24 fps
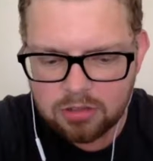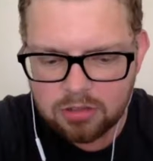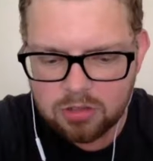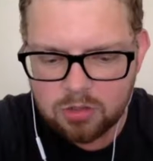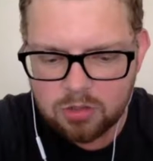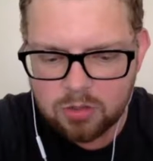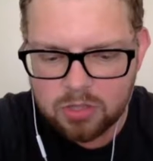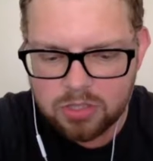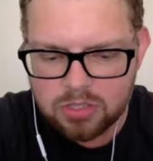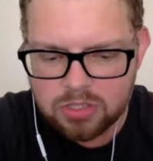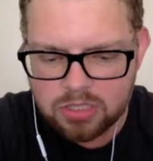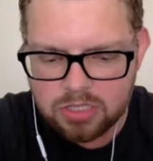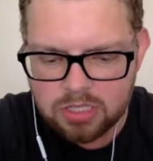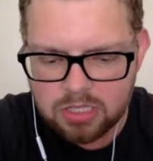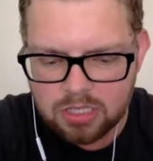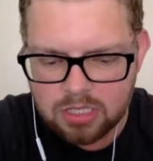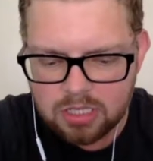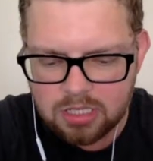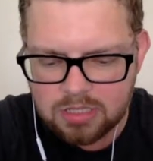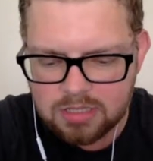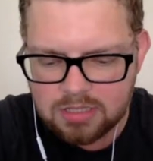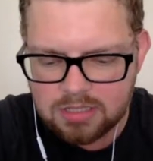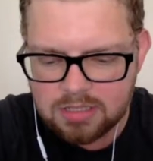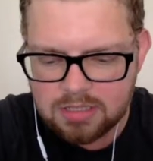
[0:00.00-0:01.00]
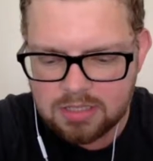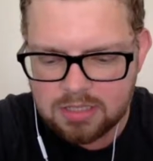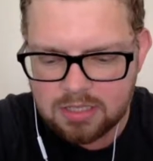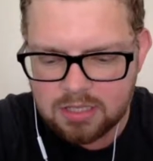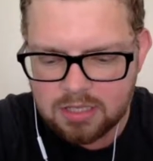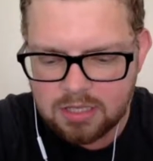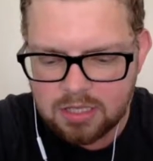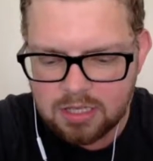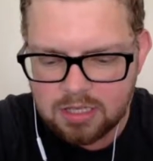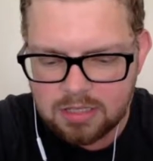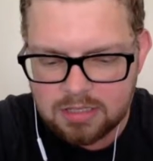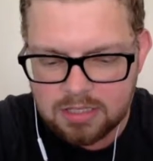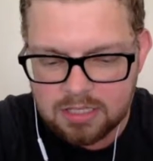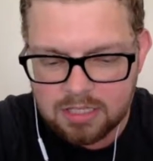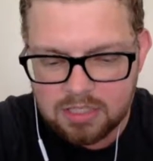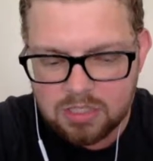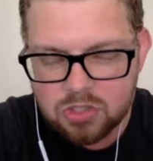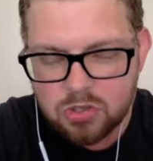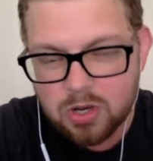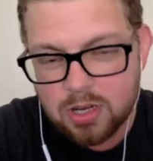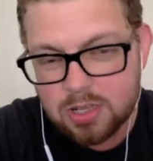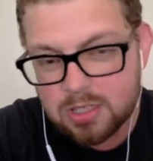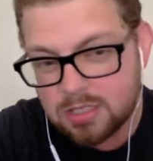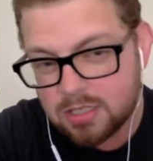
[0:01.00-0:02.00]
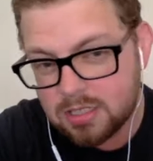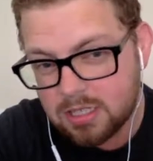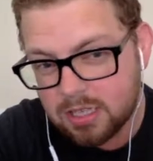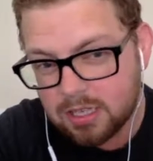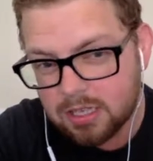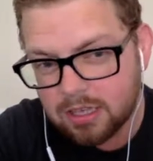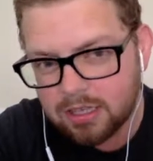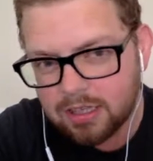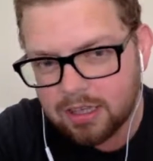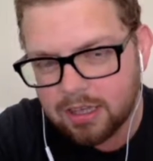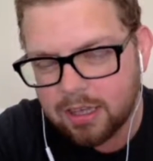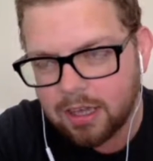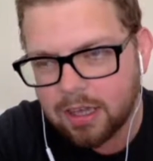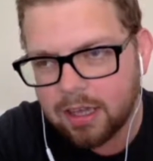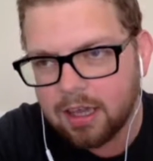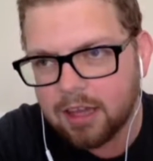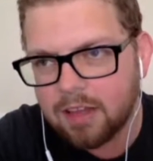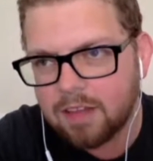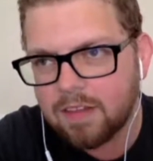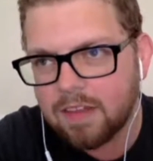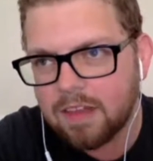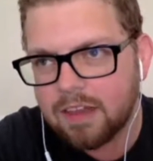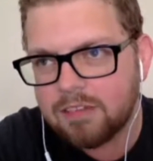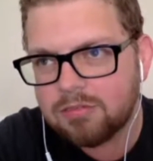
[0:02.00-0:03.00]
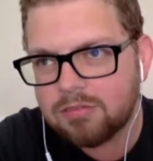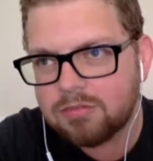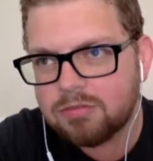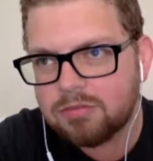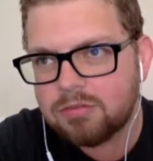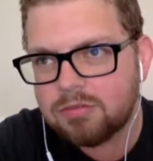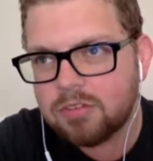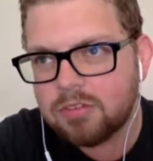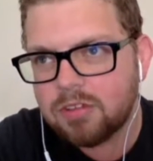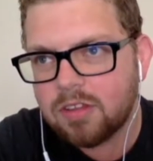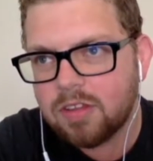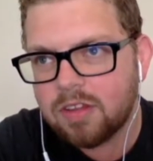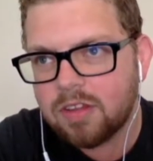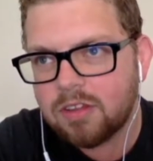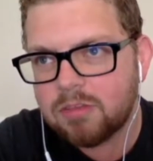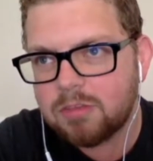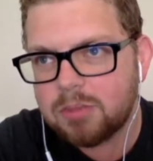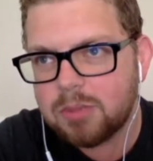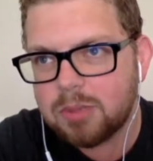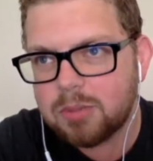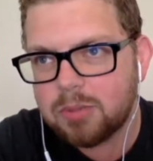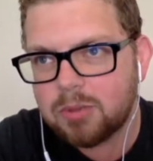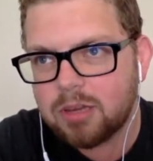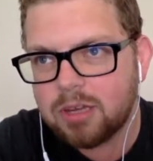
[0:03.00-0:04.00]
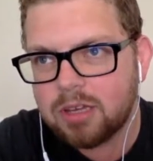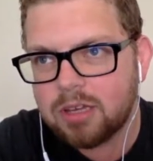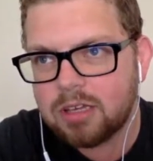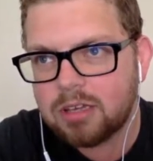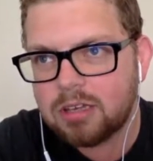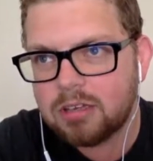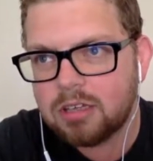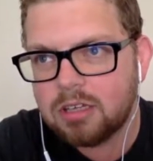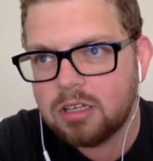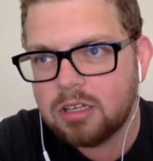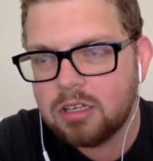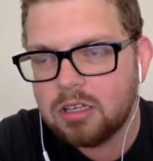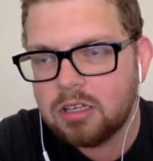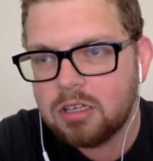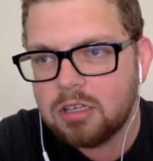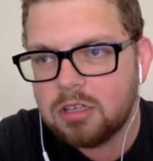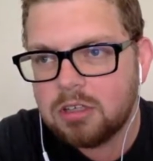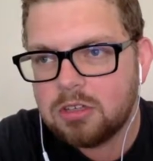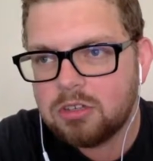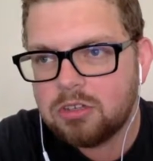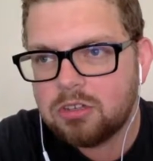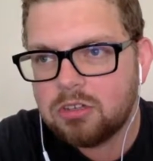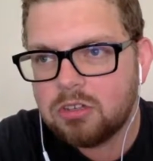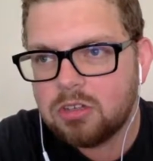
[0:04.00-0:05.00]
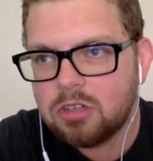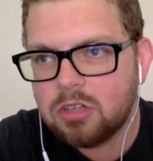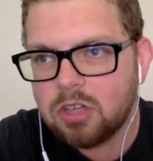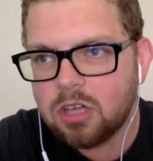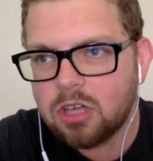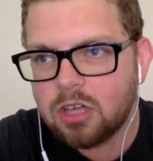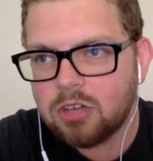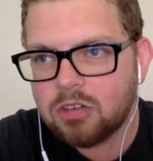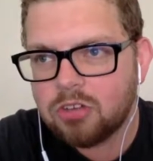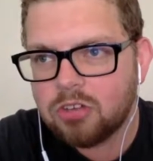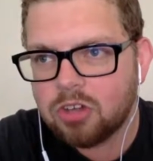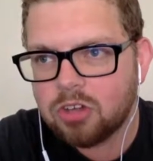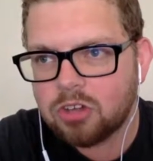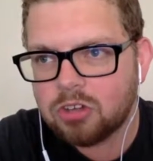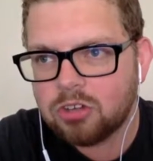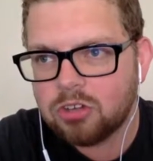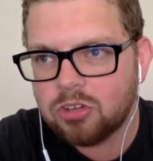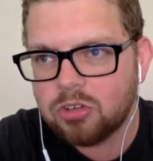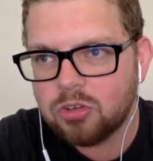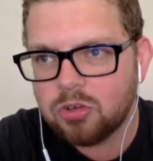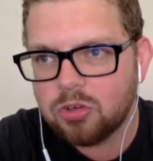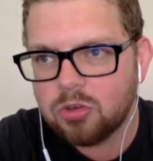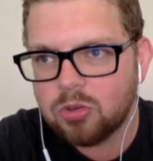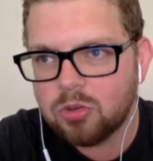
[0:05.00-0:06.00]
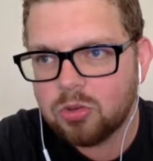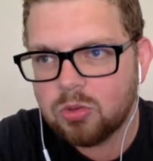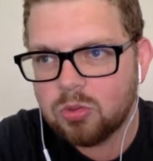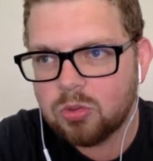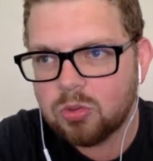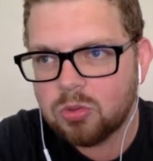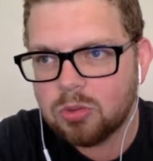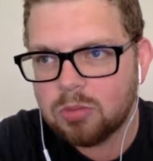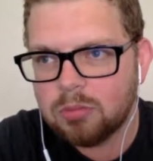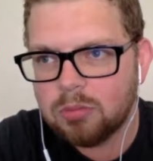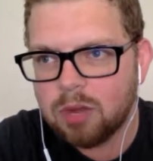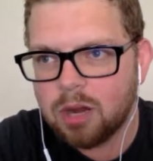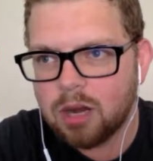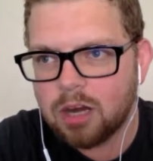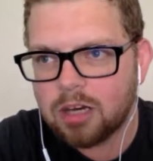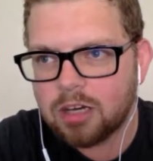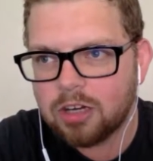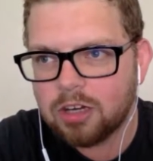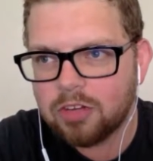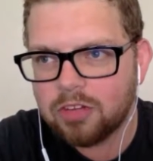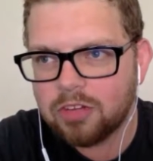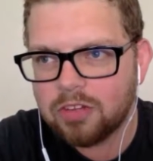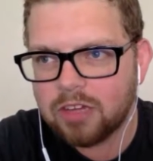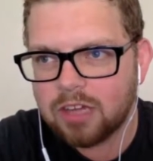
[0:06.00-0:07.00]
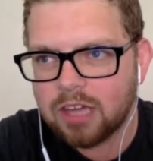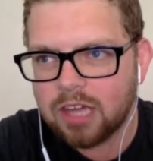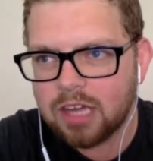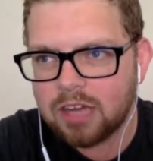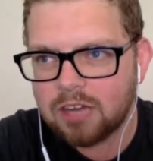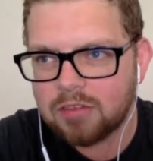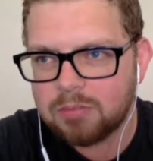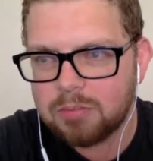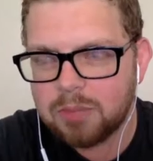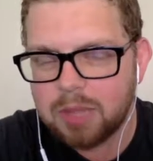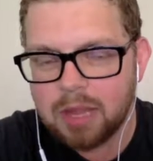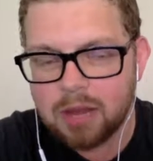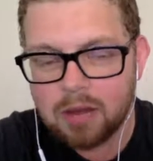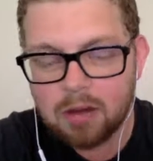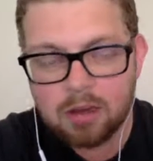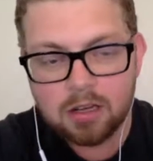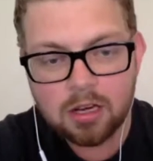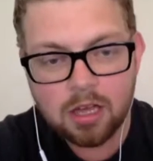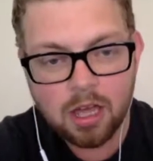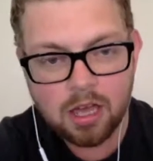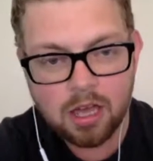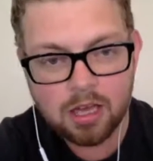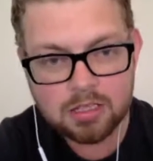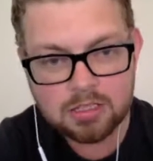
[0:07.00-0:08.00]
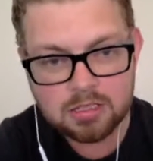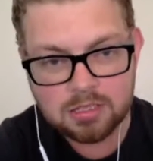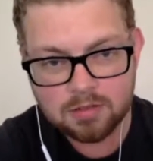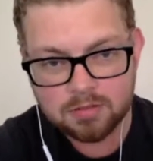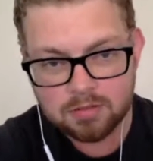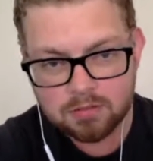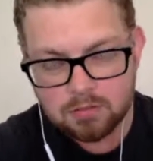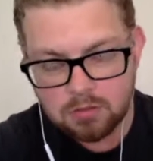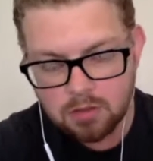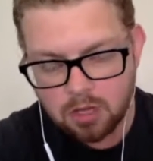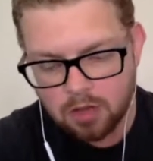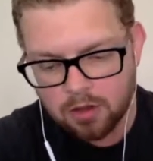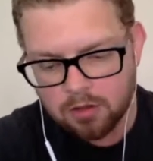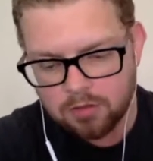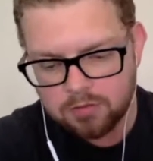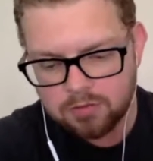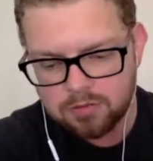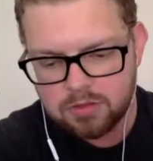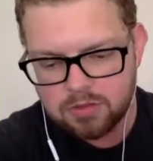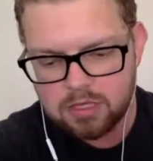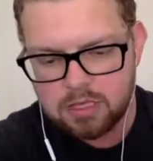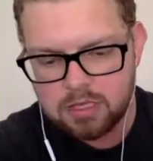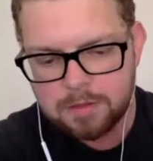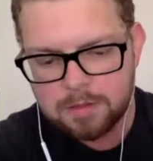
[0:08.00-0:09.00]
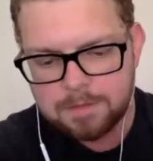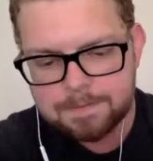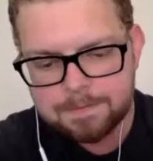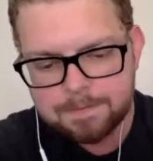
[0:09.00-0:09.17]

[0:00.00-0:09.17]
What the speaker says: question. It's interesting. A lot of people I talk to remark on the kind of paradox of the